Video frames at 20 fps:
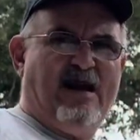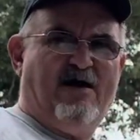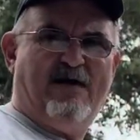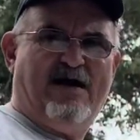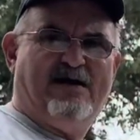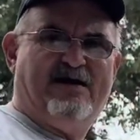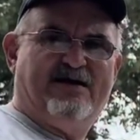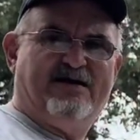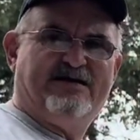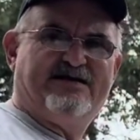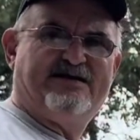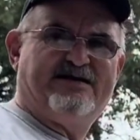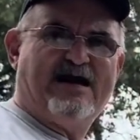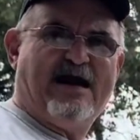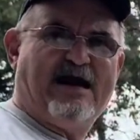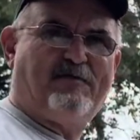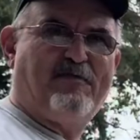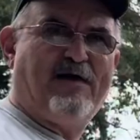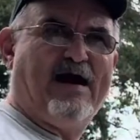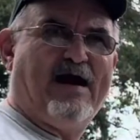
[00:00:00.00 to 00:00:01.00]
made it a
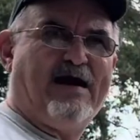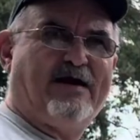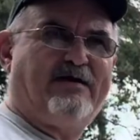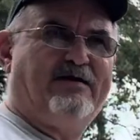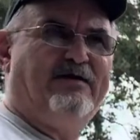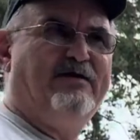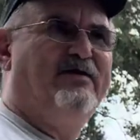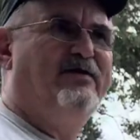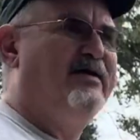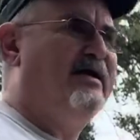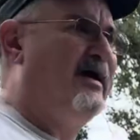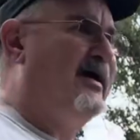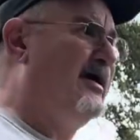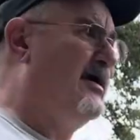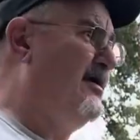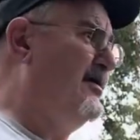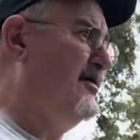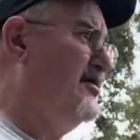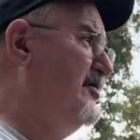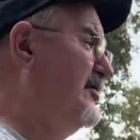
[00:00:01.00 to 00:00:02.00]
stack pack.
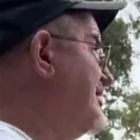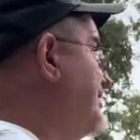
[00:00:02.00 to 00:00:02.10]
and you can